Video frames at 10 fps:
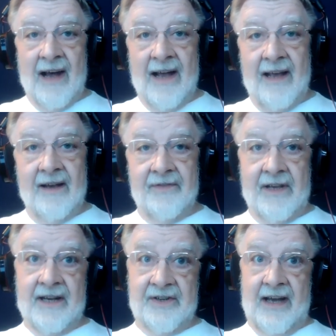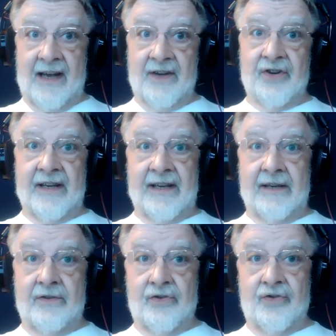I have yet to
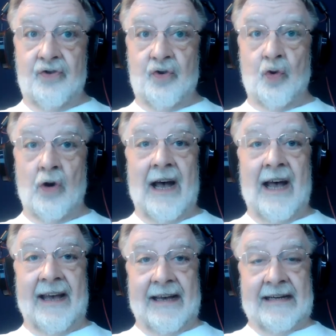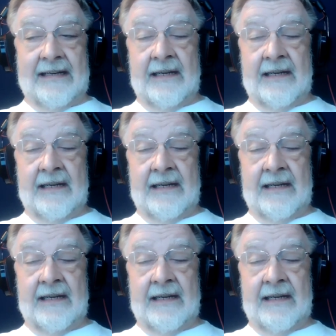actually try it.